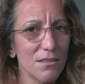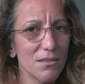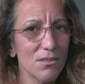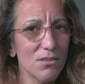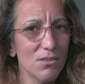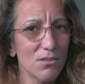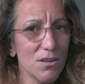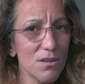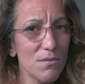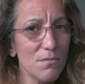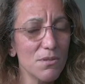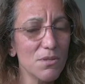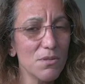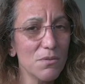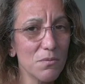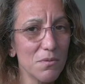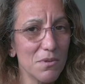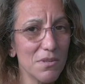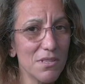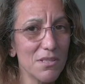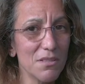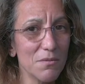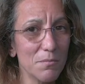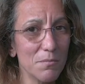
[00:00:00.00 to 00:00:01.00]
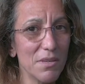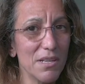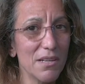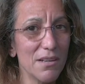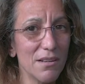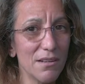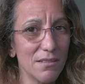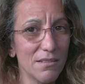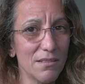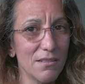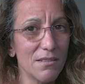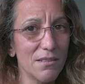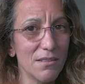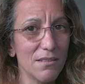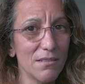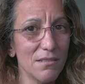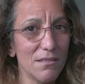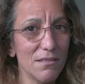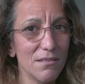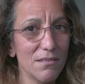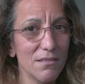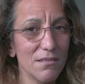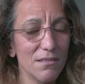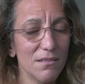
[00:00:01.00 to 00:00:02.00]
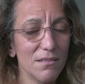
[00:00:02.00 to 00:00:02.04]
There's always a reason behind it.